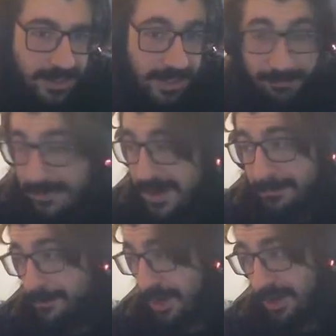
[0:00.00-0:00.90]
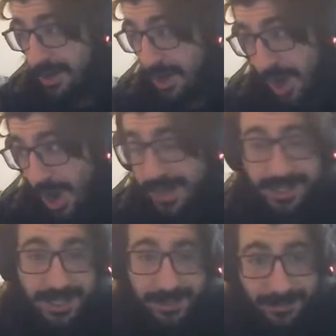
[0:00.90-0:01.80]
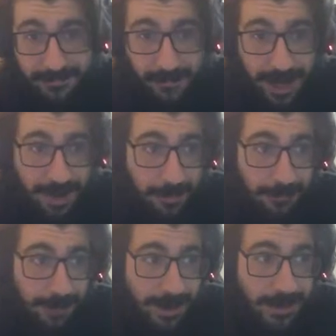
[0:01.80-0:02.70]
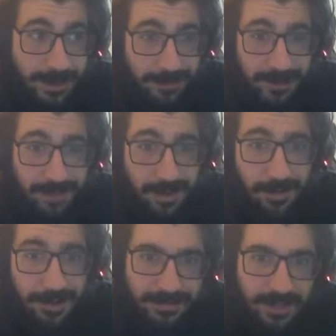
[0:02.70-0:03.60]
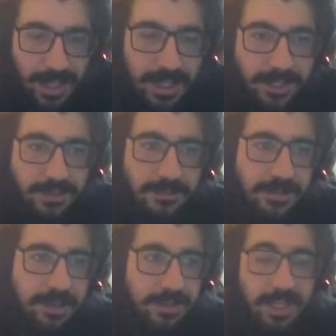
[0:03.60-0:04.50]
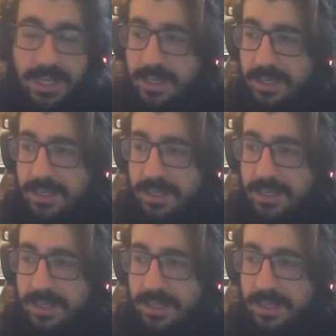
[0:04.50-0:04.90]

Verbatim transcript: Like maybe I'm god tier Dragon Ball Fighters or whatever. But I like Street Fighter a lot.